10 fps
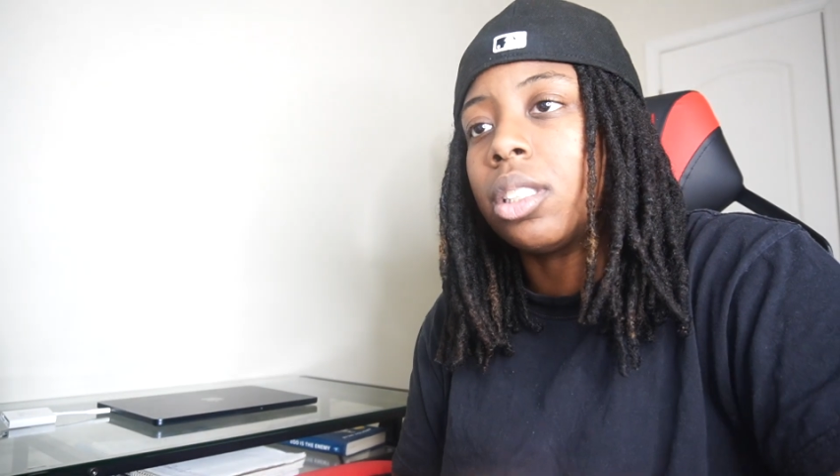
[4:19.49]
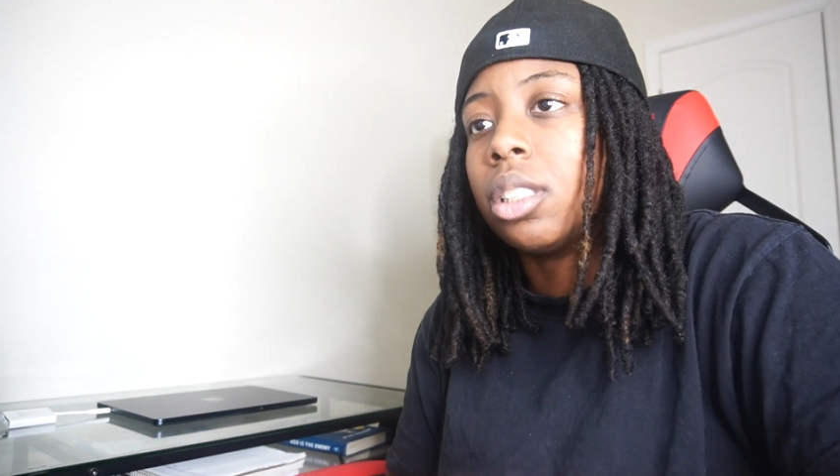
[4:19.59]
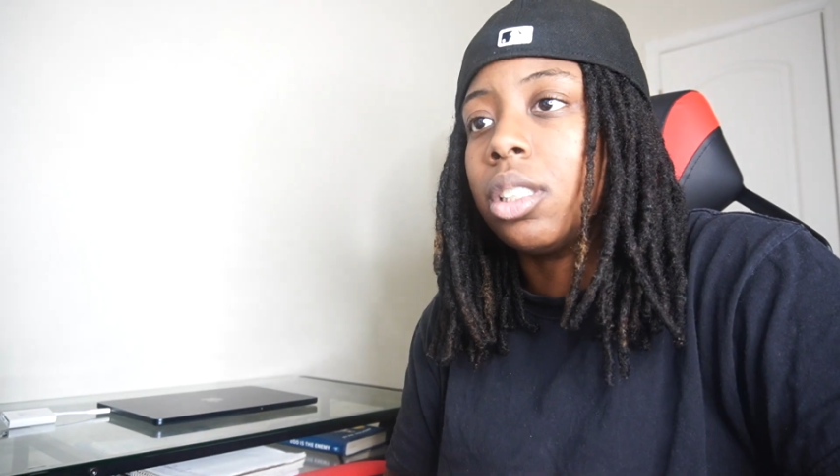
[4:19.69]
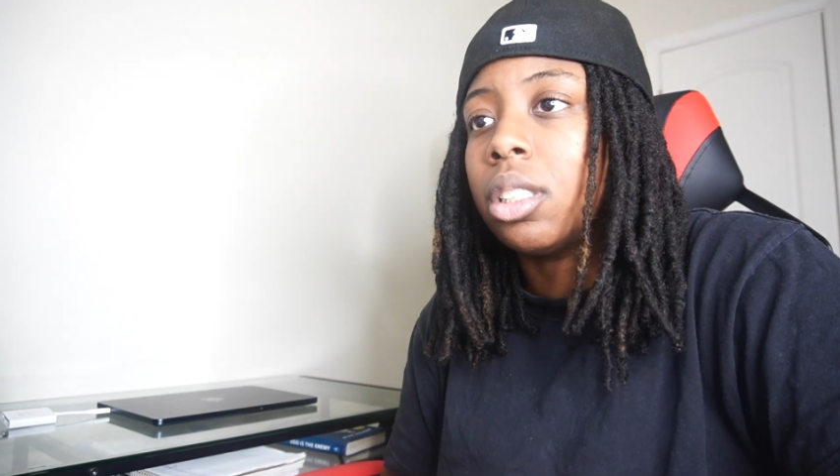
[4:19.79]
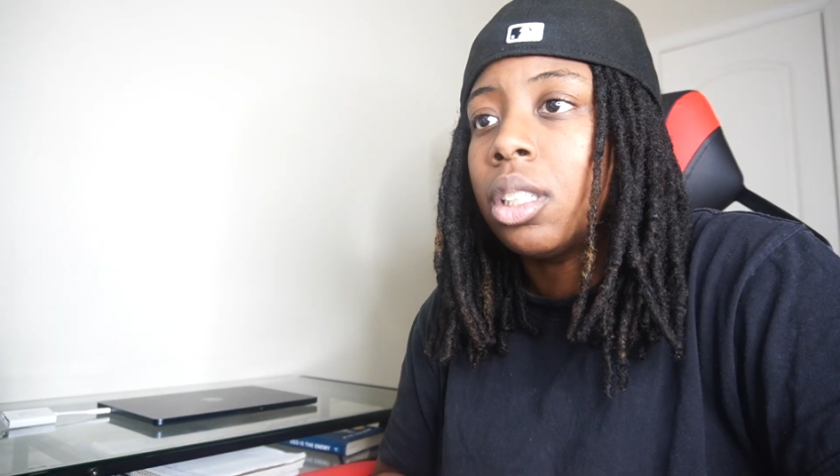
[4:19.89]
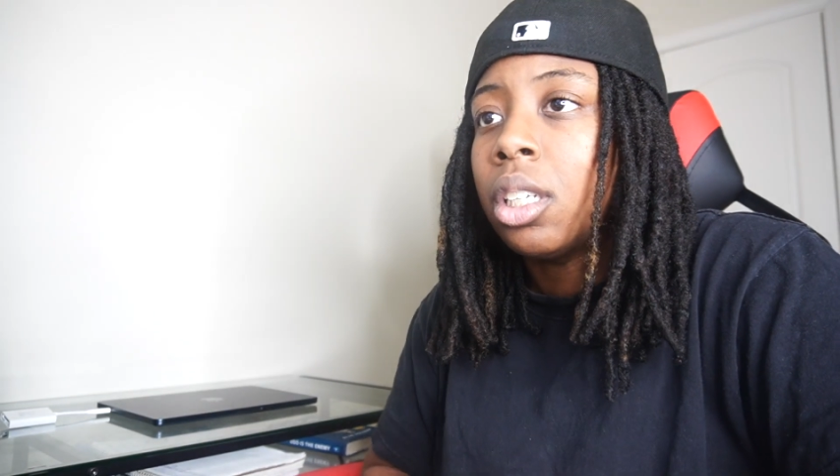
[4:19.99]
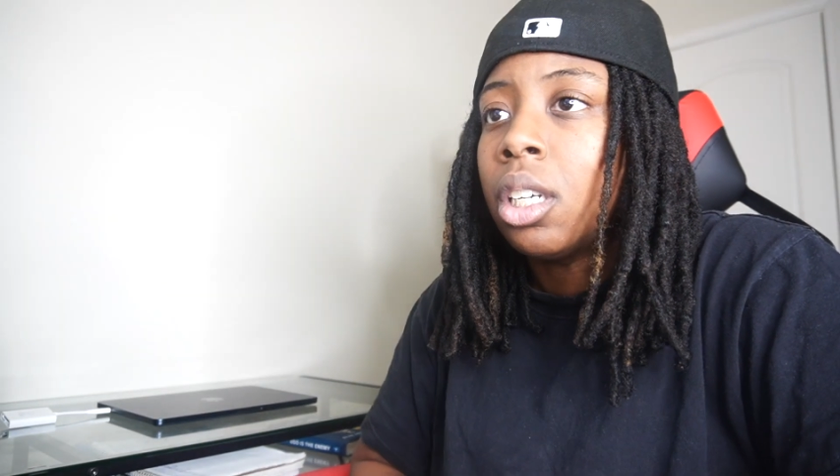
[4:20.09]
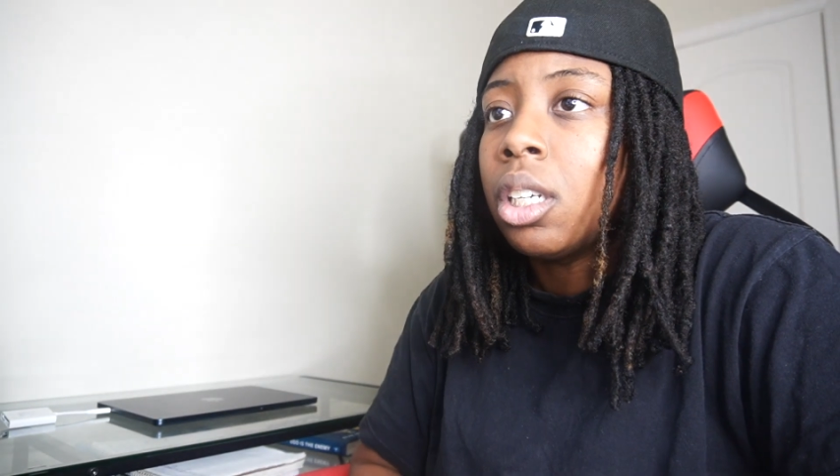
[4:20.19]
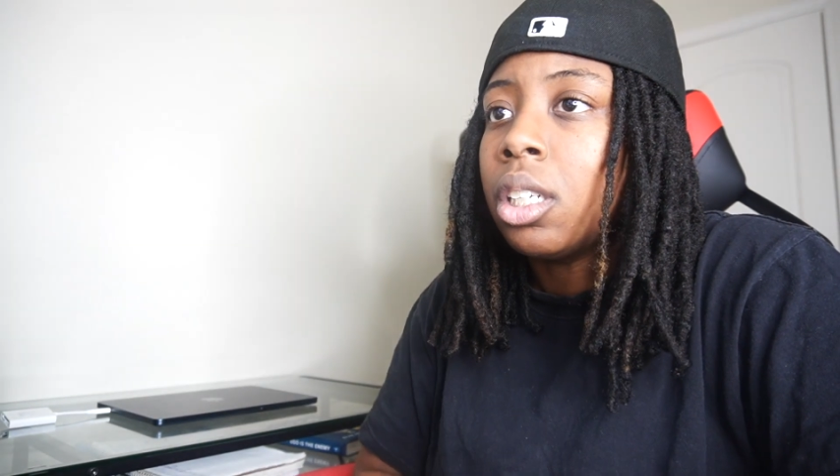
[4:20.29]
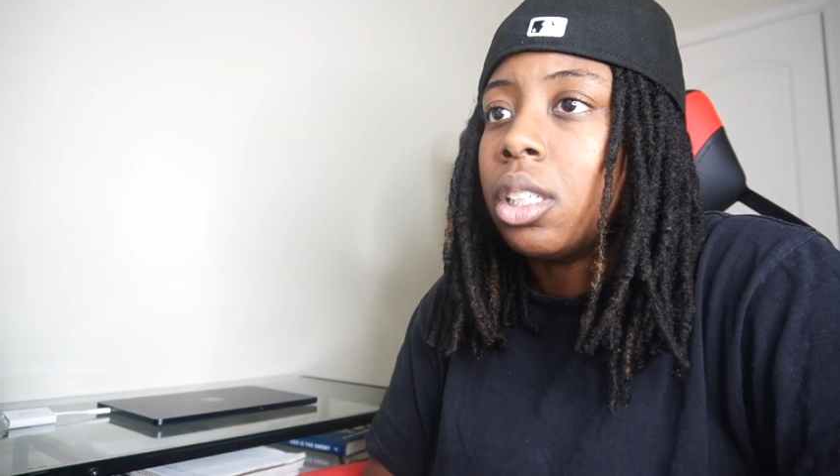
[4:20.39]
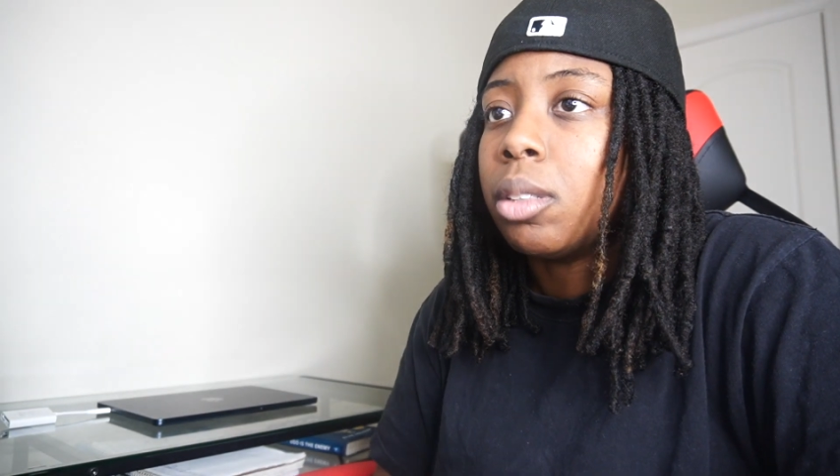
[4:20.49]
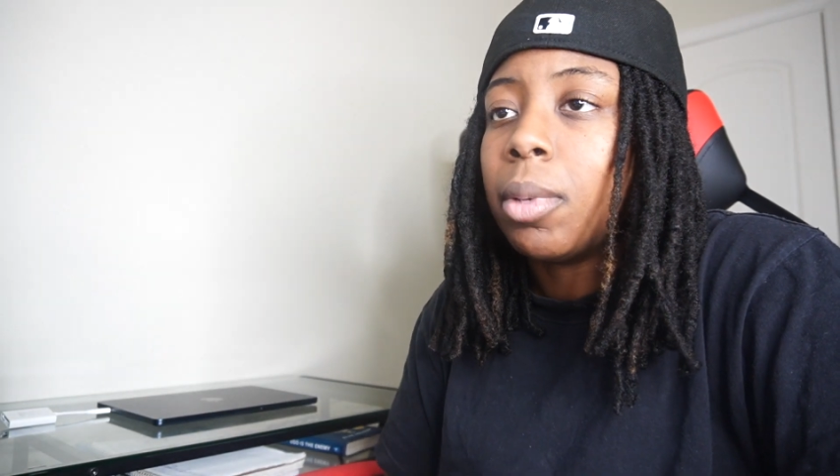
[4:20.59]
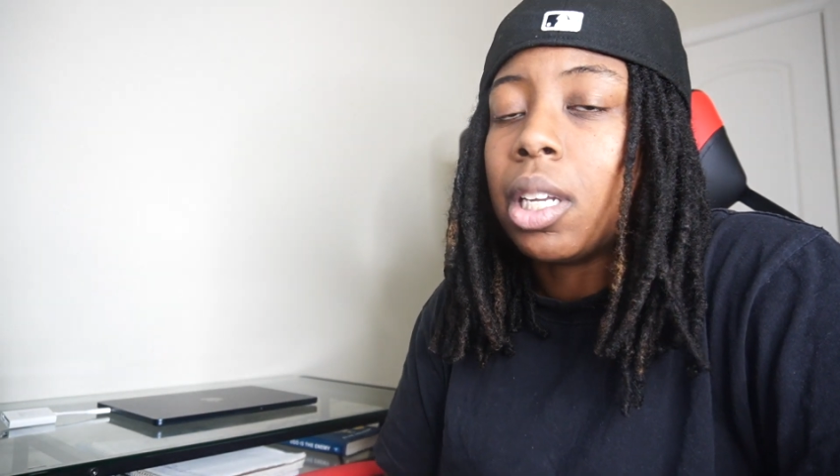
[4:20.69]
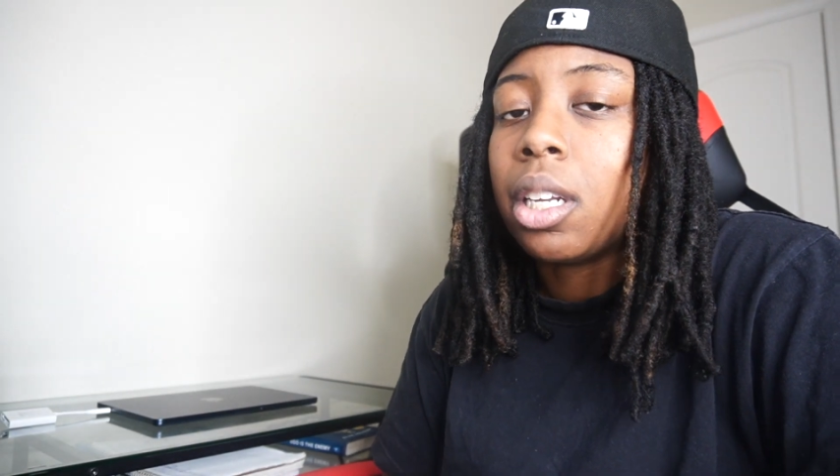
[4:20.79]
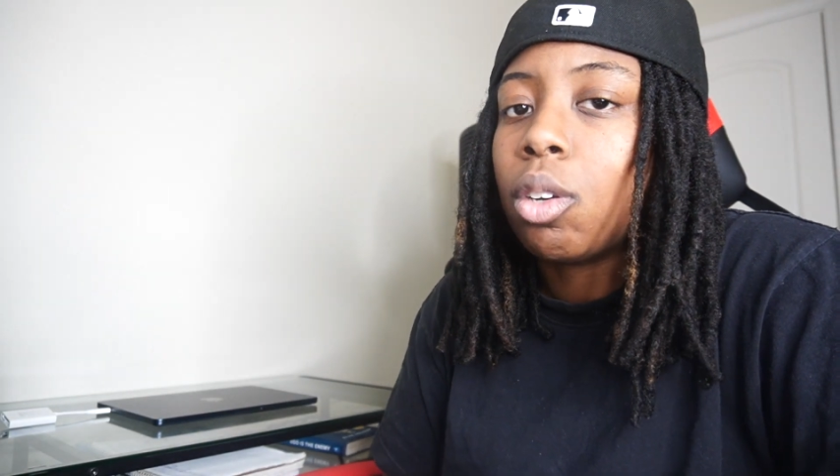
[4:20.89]
think. It's
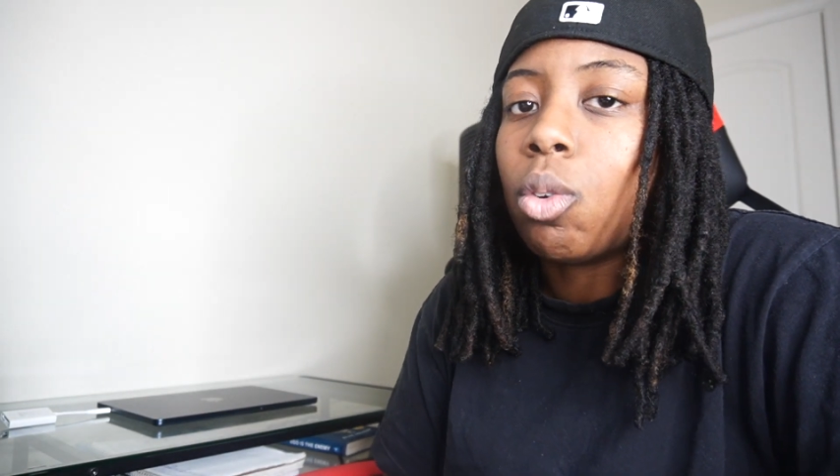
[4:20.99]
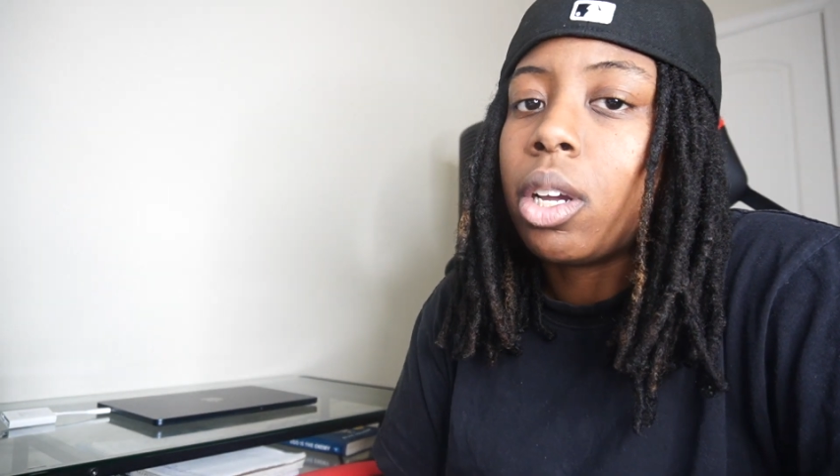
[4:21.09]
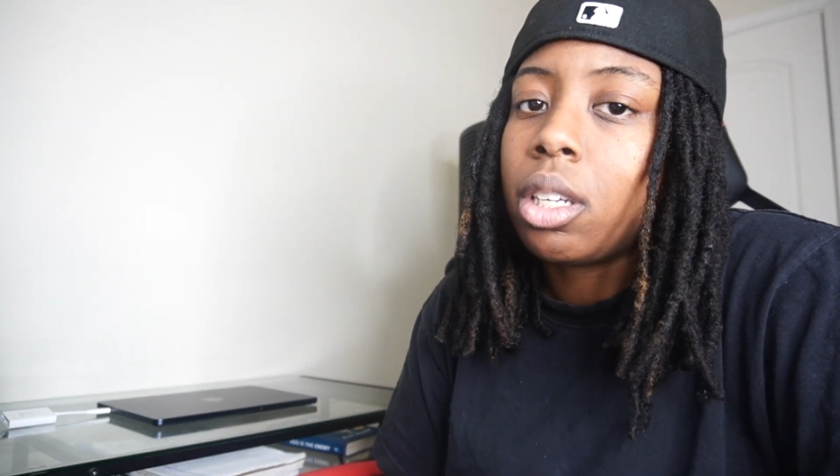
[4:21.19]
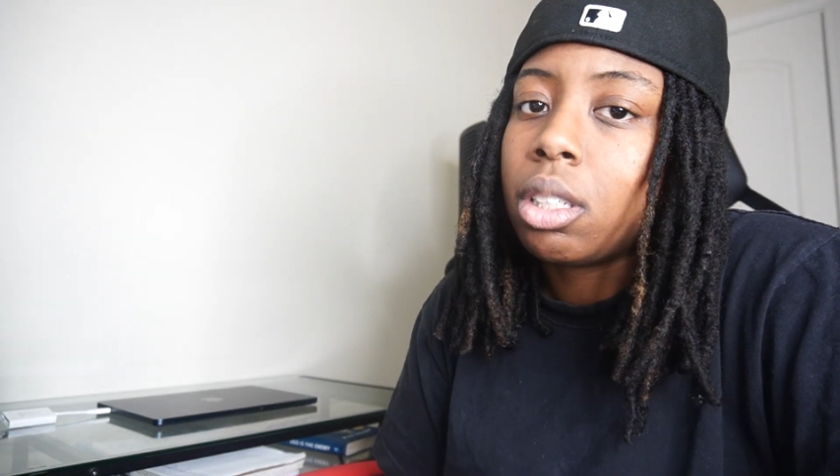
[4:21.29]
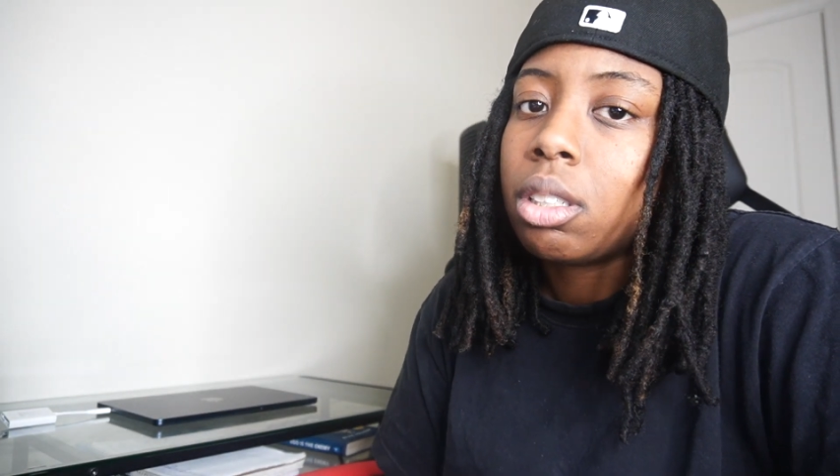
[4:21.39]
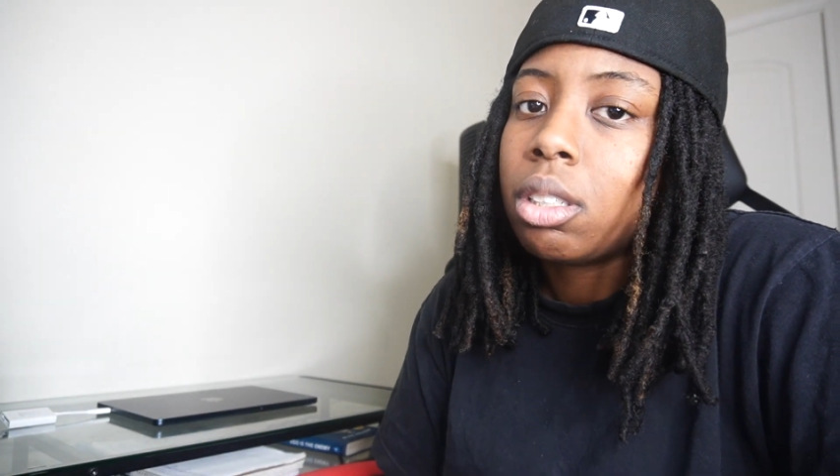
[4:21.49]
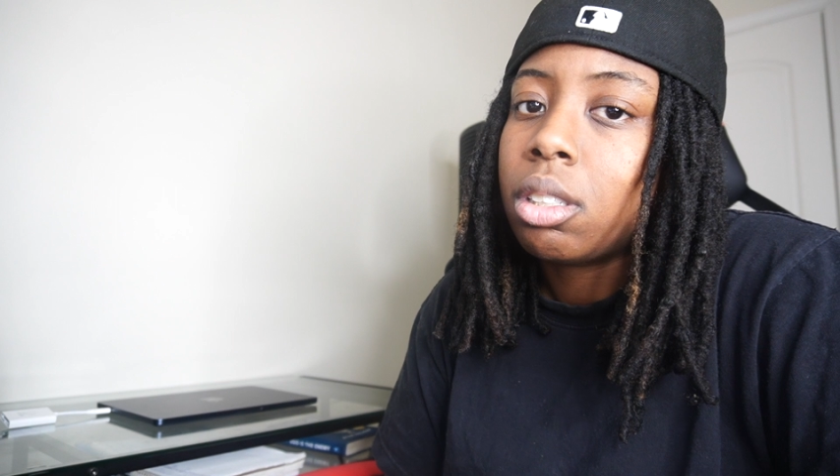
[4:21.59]
better than Quake.